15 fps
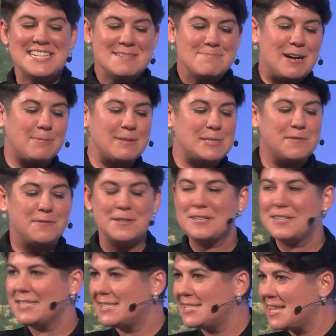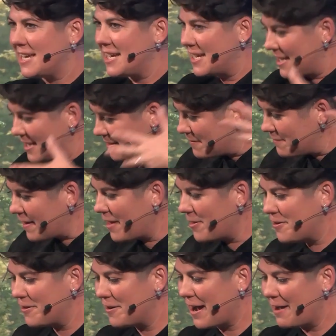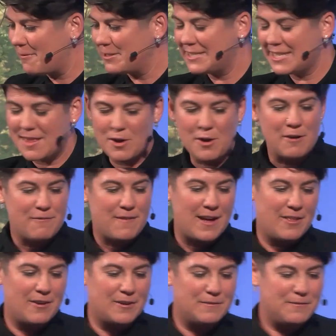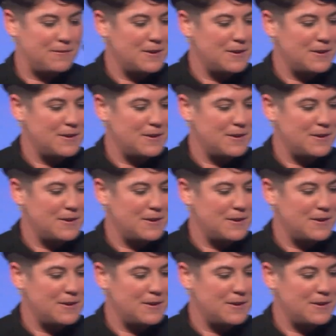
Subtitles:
Buckminster Fuller is the father, I would say the godfather